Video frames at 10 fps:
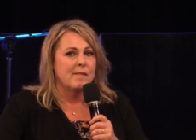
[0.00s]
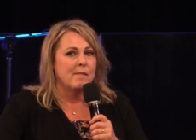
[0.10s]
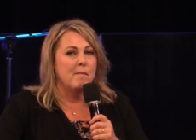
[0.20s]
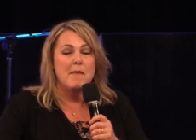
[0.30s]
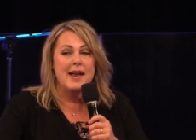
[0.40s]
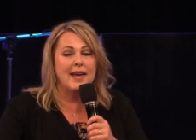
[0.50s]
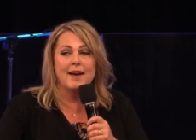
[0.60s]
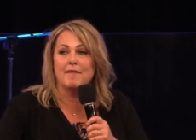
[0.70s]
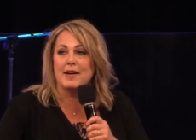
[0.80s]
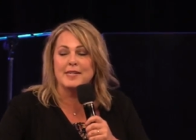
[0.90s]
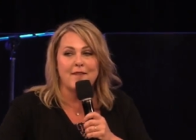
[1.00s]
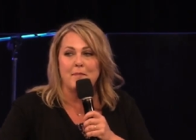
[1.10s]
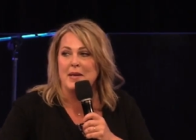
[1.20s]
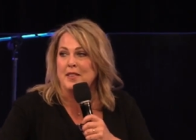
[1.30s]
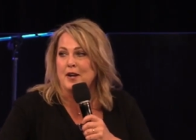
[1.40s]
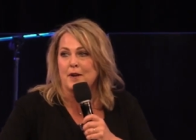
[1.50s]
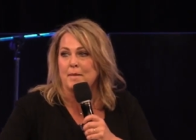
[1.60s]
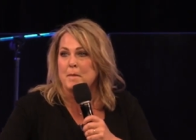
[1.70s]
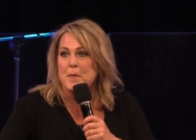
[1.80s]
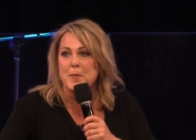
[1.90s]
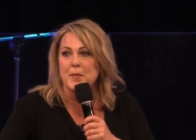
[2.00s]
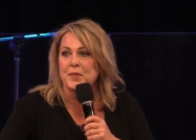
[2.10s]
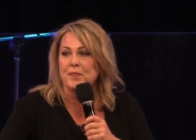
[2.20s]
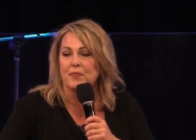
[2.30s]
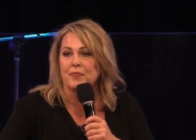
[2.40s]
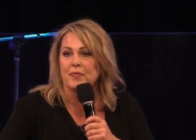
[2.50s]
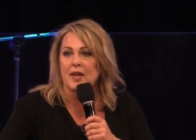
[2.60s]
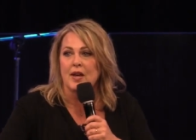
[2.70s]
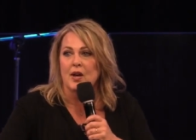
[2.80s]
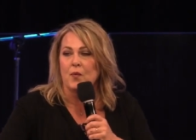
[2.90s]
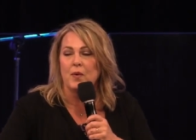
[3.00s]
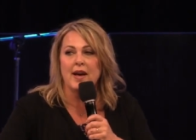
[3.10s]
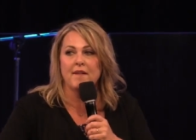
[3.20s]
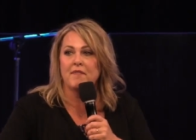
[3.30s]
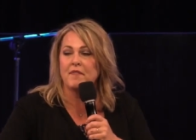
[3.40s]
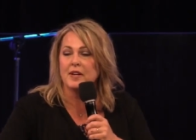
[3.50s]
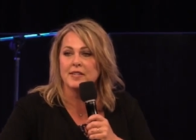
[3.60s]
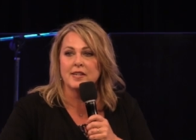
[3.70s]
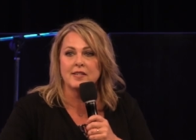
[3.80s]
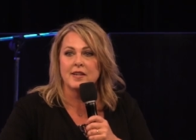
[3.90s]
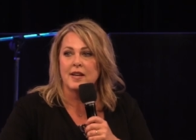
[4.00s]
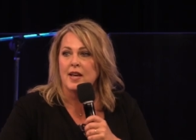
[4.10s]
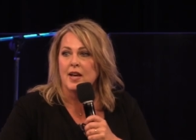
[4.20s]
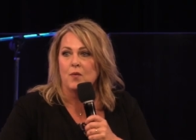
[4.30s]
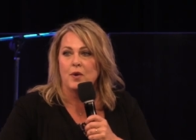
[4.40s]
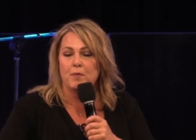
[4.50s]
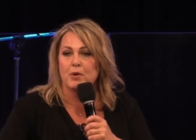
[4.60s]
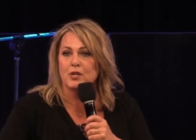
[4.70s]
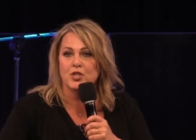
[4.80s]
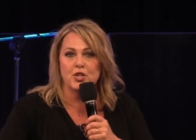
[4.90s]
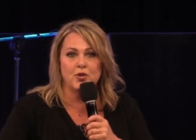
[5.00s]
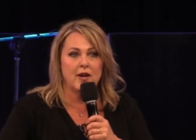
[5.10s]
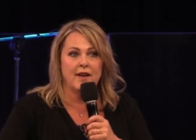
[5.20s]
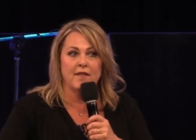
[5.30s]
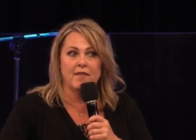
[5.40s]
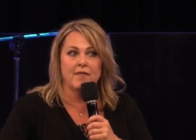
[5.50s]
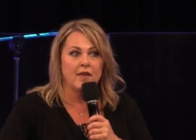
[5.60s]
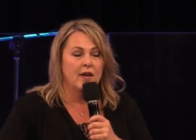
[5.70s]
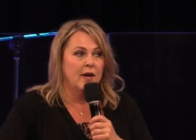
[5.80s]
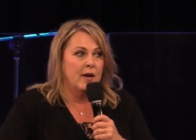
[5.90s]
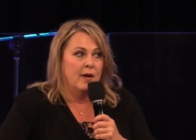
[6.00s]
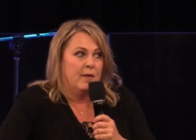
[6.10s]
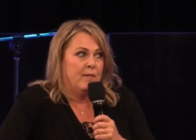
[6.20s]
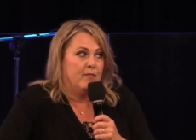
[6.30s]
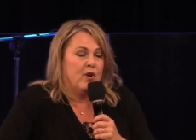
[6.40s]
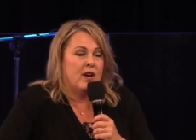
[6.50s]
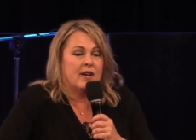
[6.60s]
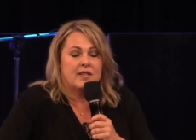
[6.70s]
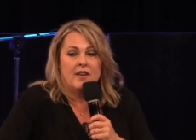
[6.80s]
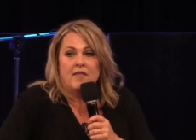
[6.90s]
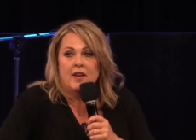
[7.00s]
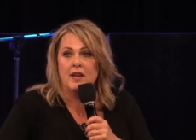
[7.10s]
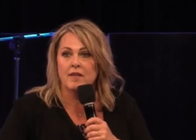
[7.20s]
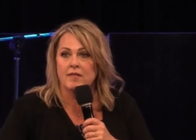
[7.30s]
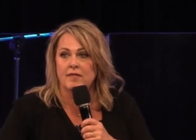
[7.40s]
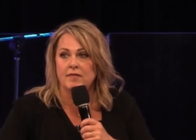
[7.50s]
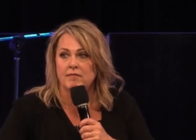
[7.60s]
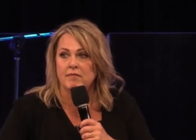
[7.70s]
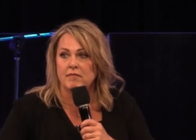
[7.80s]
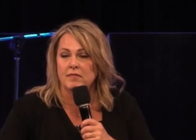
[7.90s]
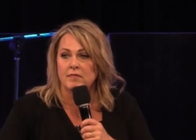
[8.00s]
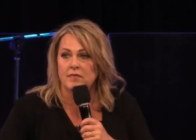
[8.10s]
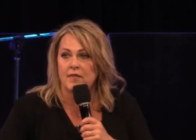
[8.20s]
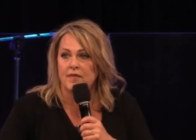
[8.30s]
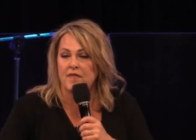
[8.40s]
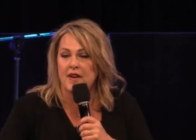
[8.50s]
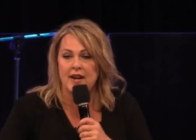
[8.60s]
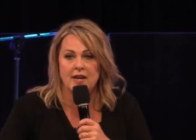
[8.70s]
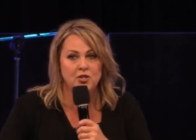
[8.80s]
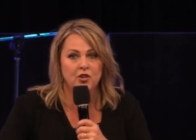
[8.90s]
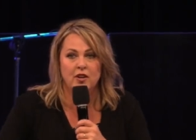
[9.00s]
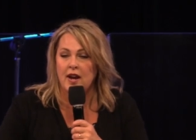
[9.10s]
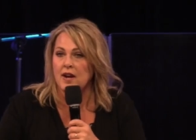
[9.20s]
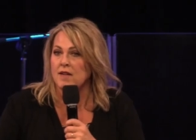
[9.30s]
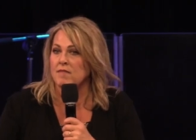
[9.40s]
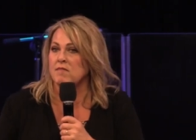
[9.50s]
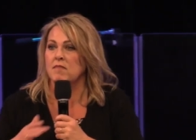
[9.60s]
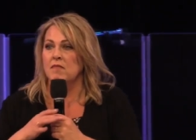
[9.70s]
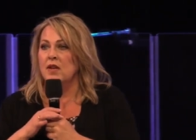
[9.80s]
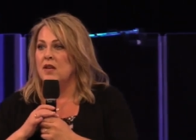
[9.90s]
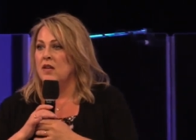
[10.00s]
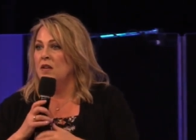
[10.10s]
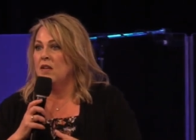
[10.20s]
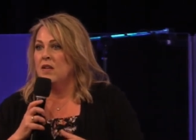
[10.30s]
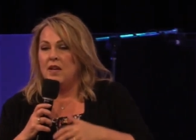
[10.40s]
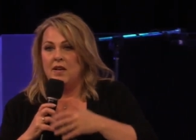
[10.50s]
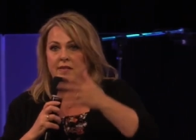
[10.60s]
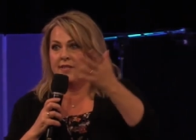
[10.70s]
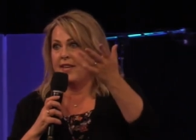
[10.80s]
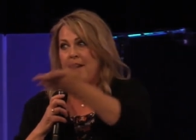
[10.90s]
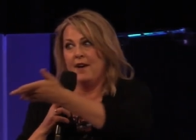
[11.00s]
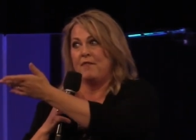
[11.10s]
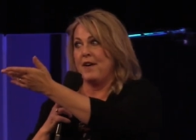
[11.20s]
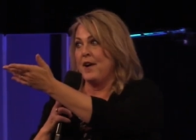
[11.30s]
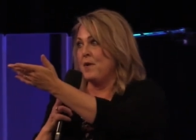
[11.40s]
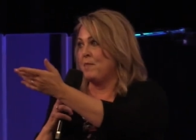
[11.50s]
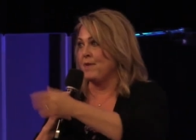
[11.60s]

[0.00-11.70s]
Many of us have been there. We have filled it with pursuit of productivity, financial gain, self help.